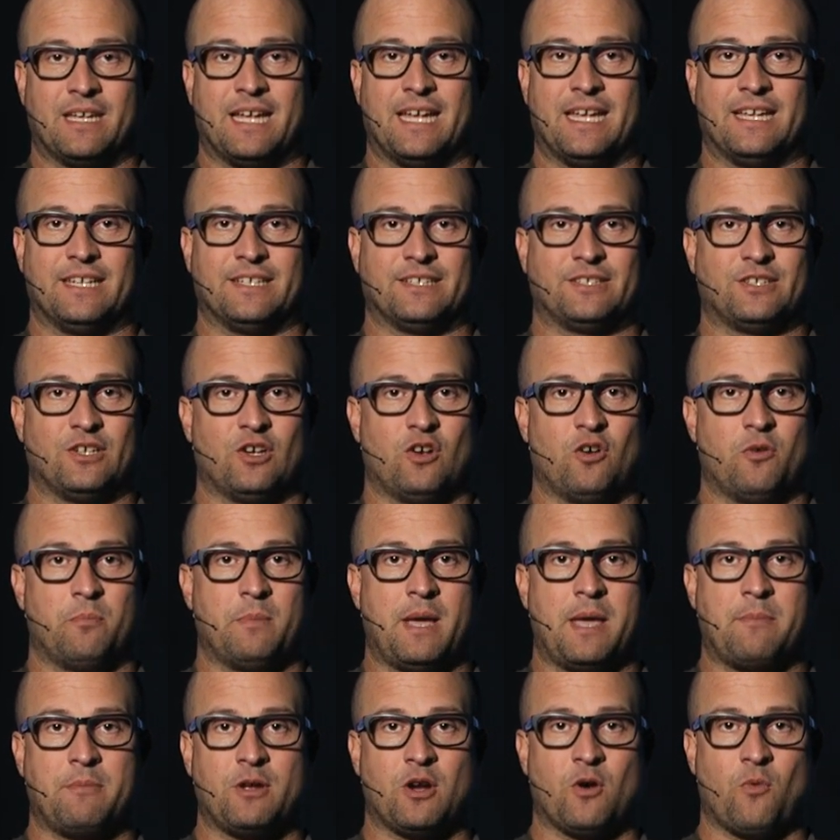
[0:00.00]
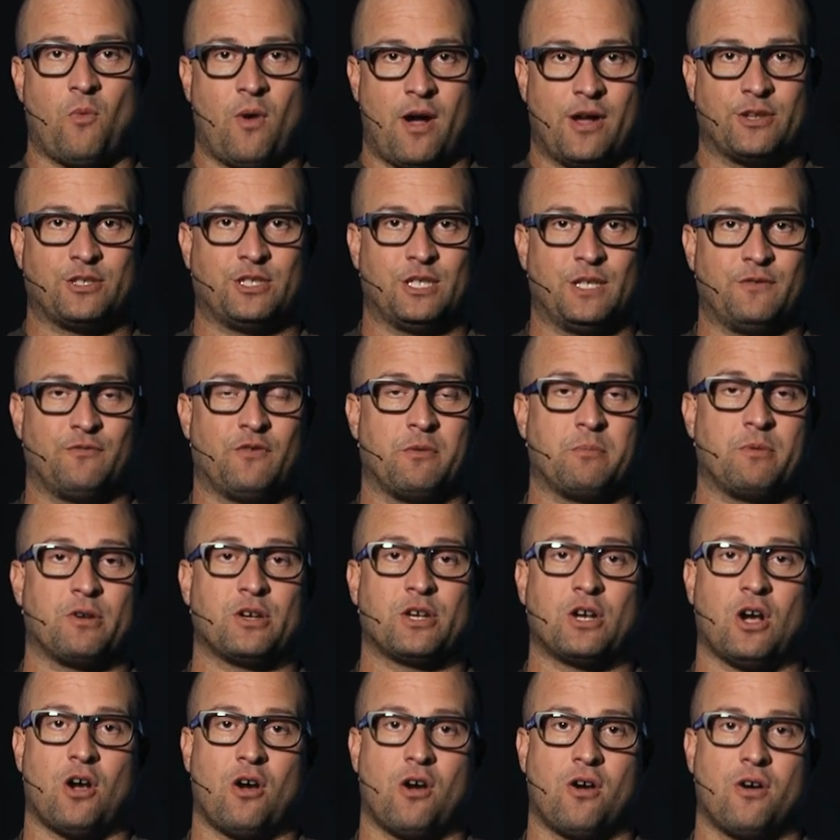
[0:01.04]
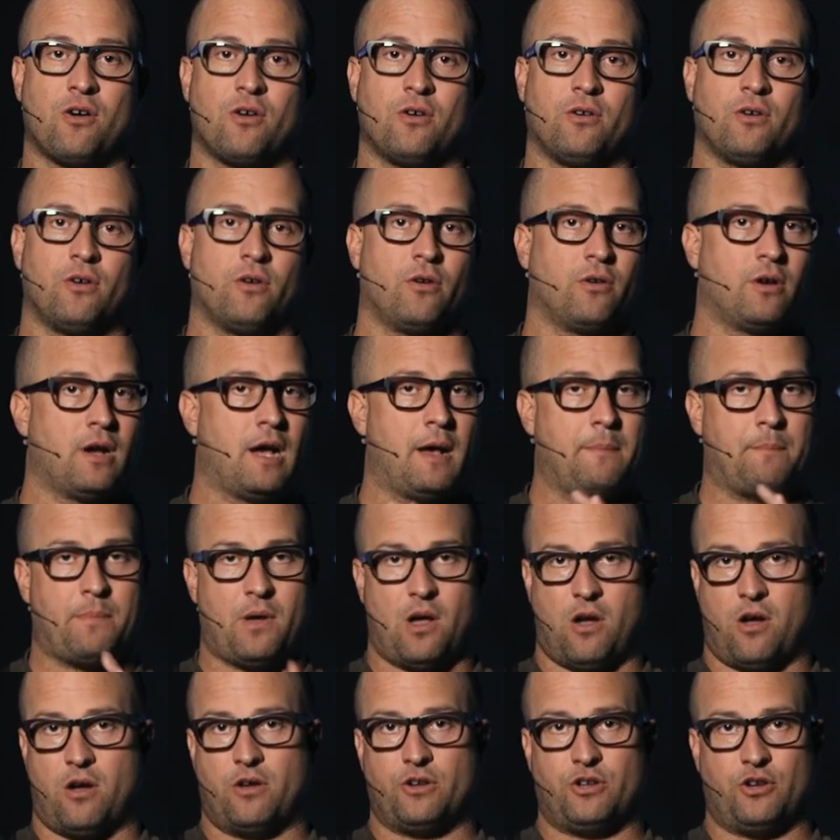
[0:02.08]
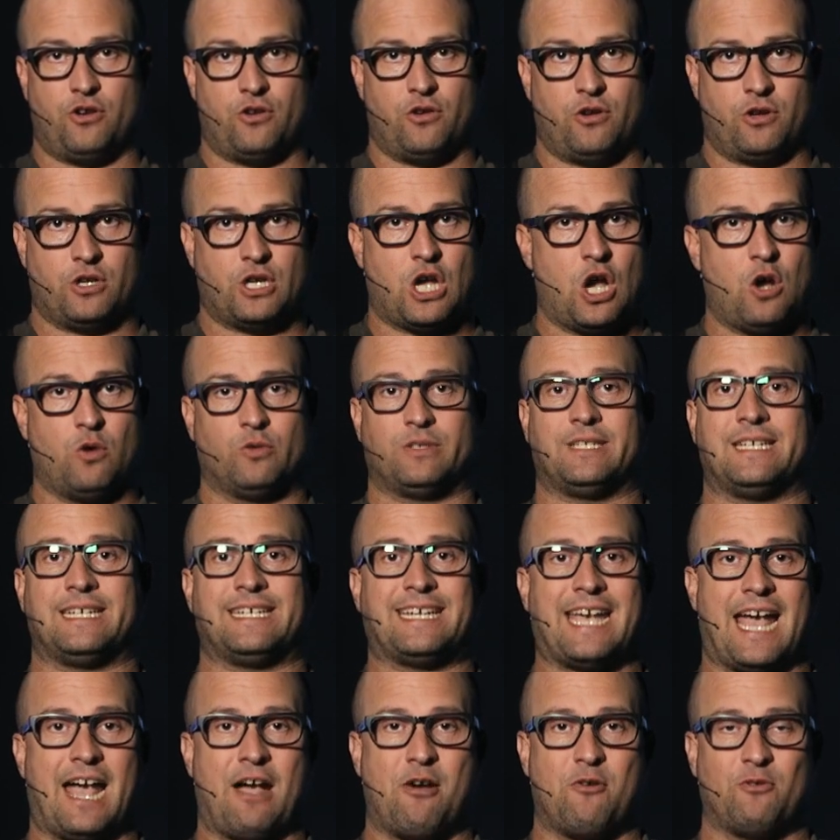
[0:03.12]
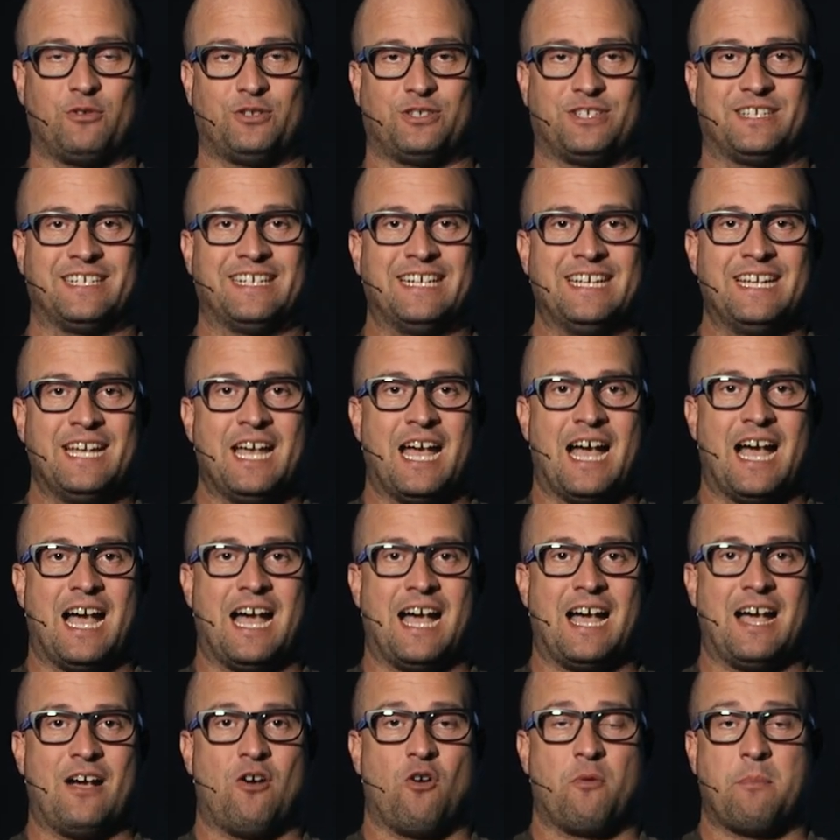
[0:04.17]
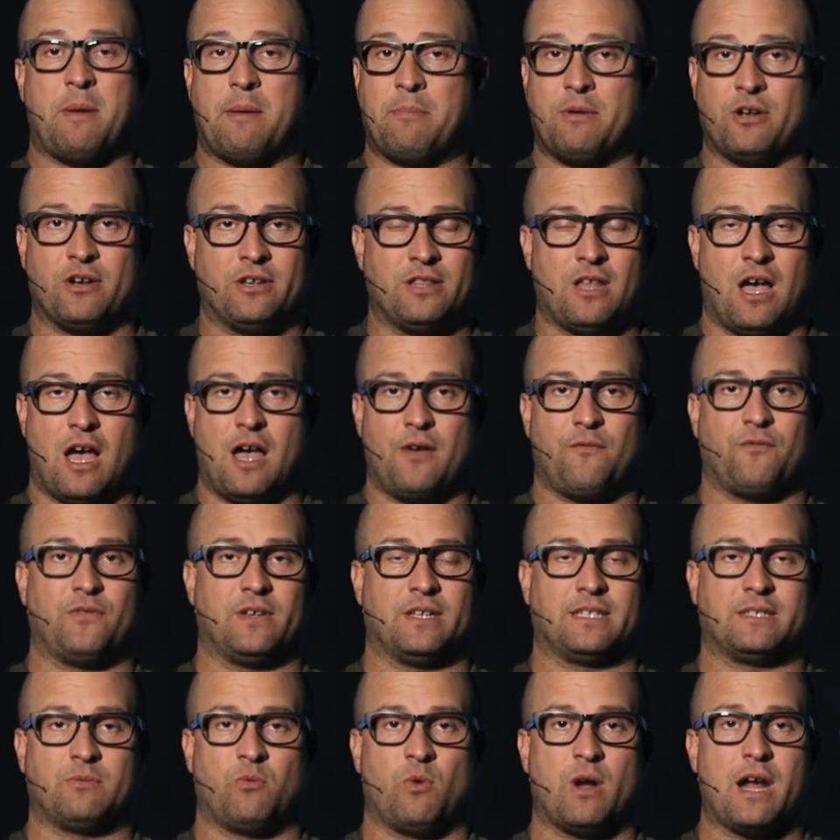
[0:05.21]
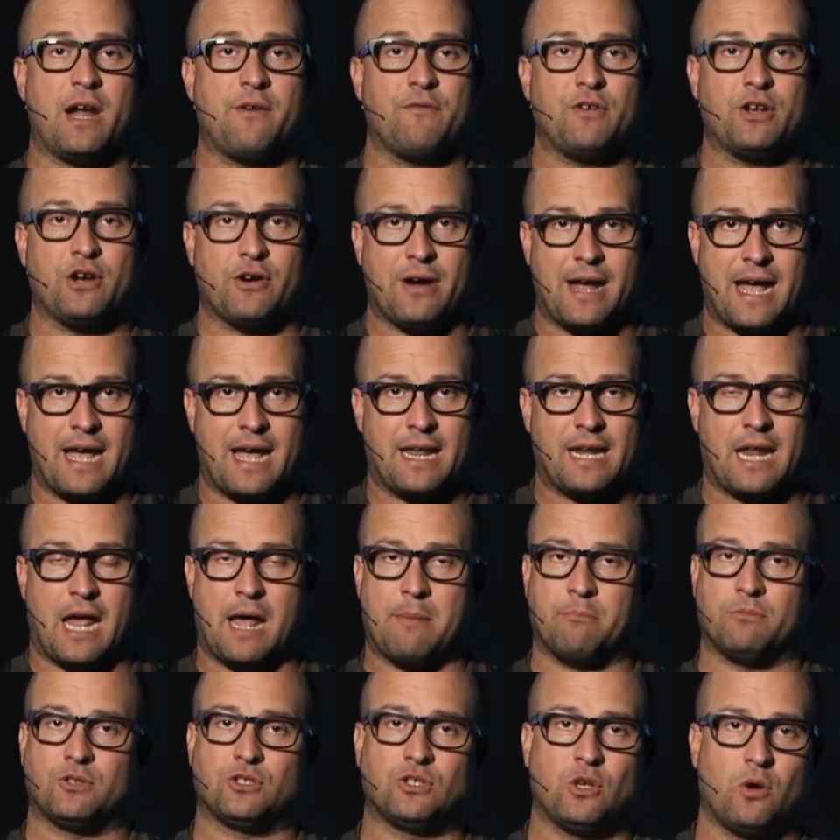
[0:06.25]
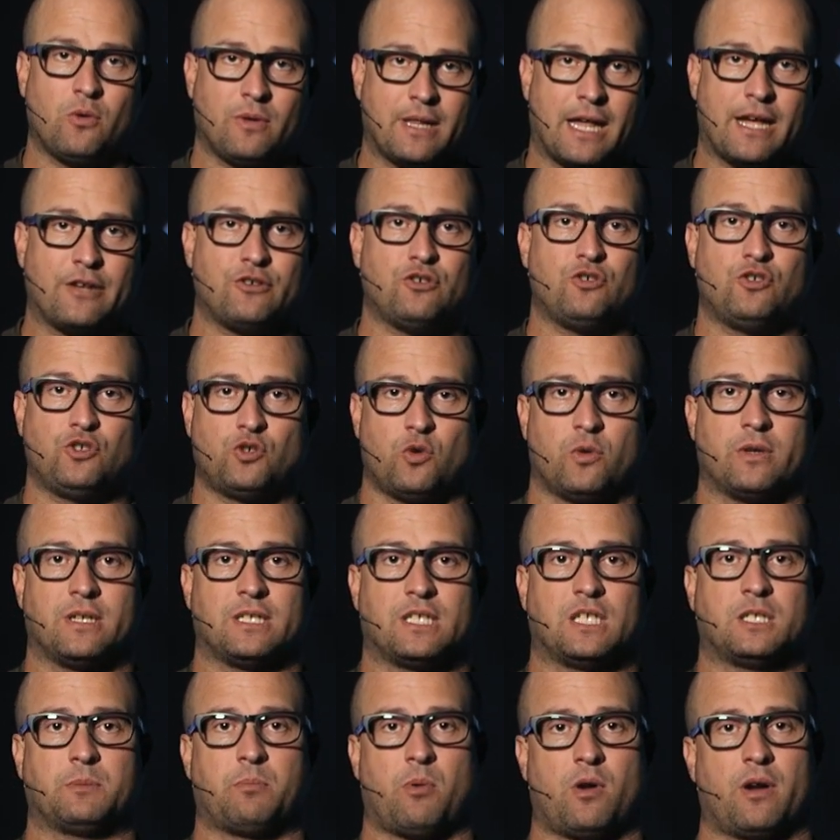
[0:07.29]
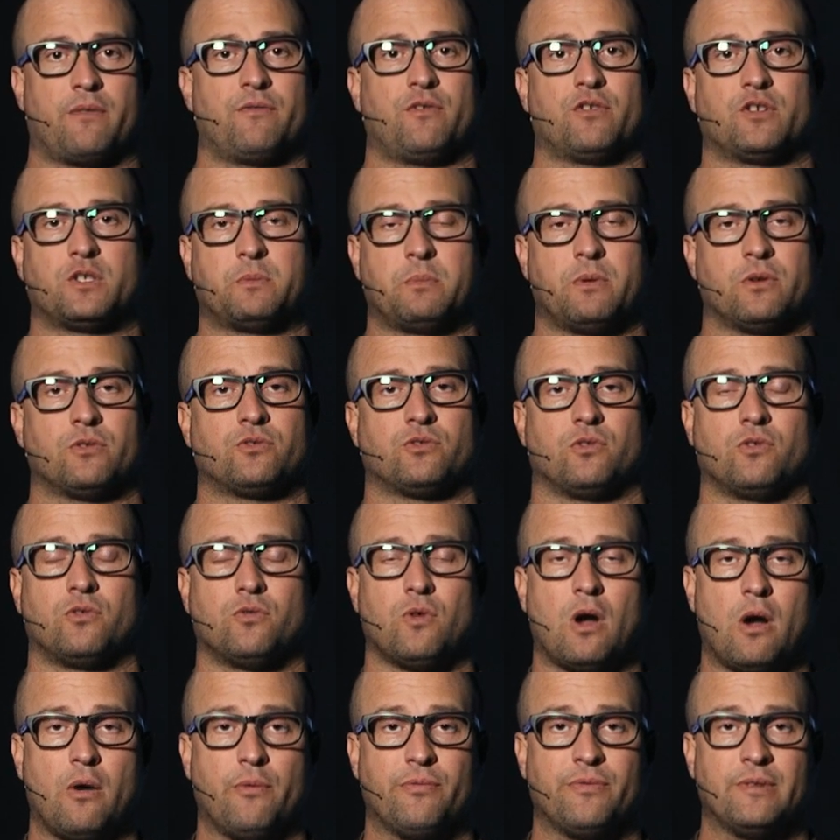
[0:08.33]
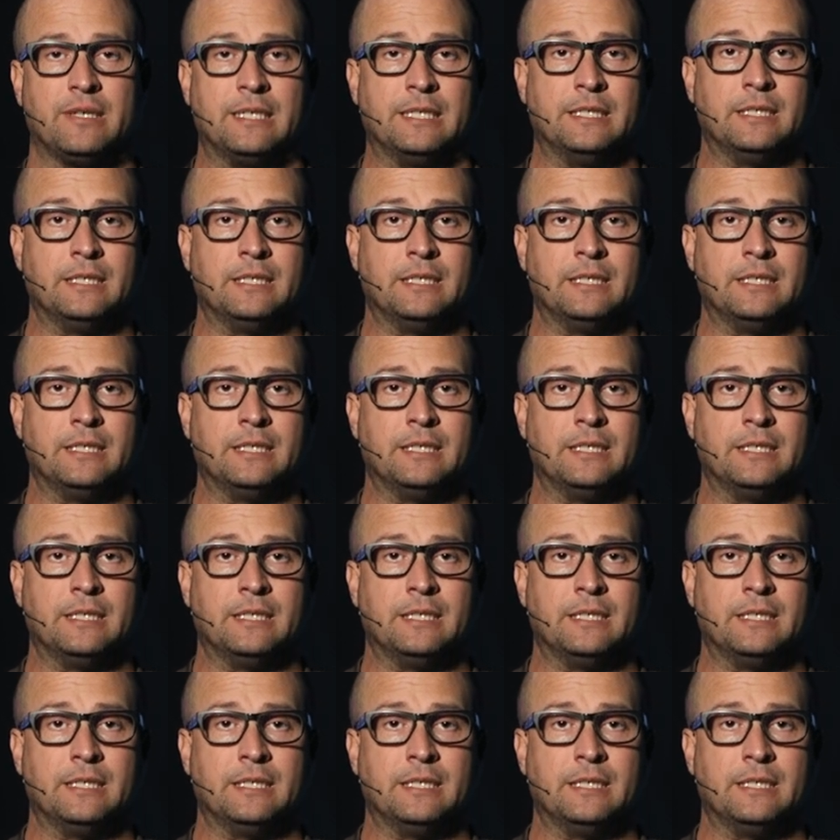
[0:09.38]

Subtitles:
And so maybe you're watching from your car or up on your cozy couch, or maybe you're in the office. Wherever you're at, I'm so glad you joined us as part of your spiritual growth.